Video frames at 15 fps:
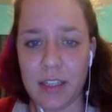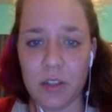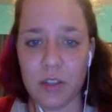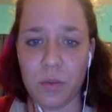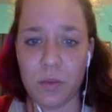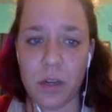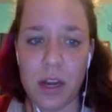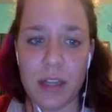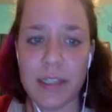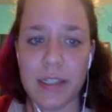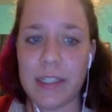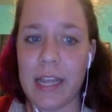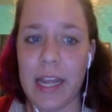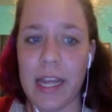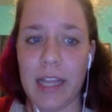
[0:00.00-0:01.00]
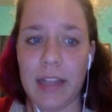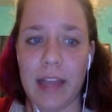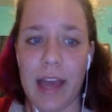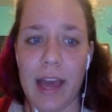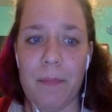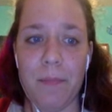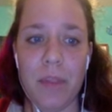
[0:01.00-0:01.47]
So we're not saying
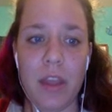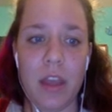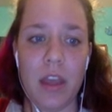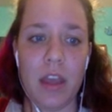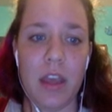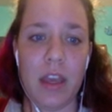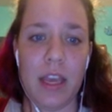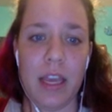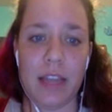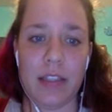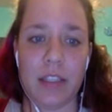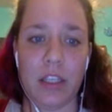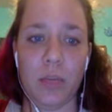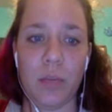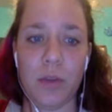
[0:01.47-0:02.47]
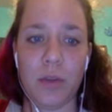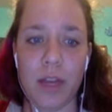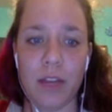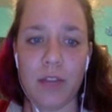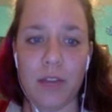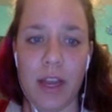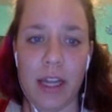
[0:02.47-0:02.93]
that it's a human
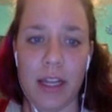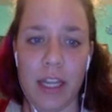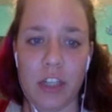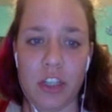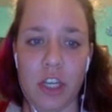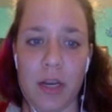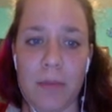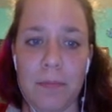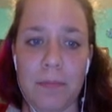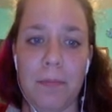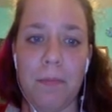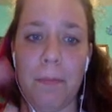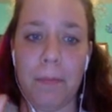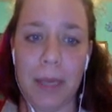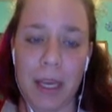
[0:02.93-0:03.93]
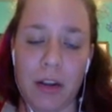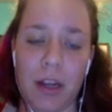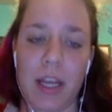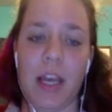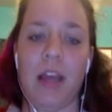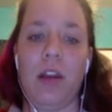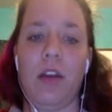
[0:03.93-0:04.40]
rights violation,
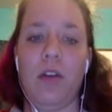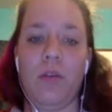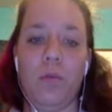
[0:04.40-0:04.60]
period.